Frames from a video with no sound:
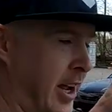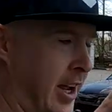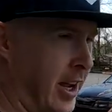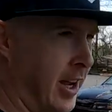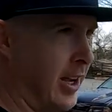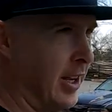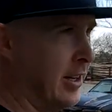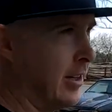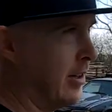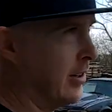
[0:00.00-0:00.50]

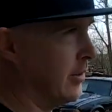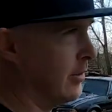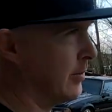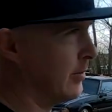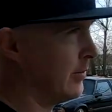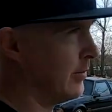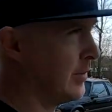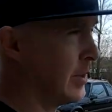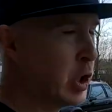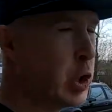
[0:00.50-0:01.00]
and
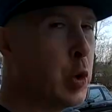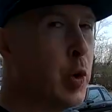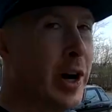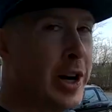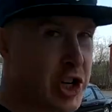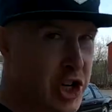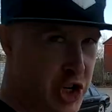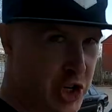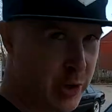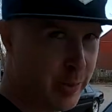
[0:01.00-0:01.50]

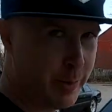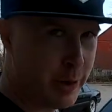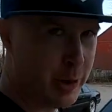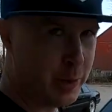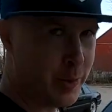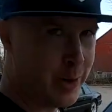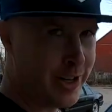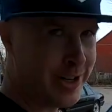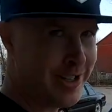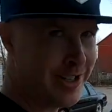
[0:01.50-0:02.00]

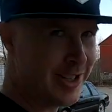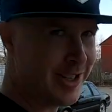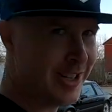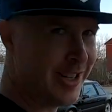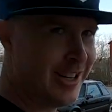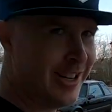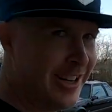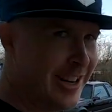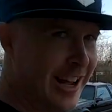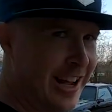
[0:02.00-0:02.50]
questionable
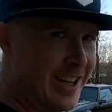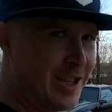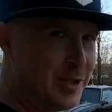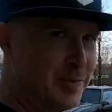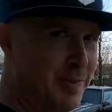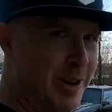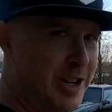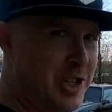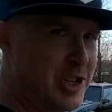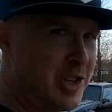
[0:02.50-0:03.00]
ones,
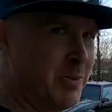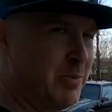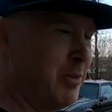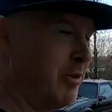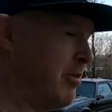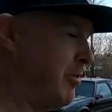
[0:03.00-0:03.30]
as mentioned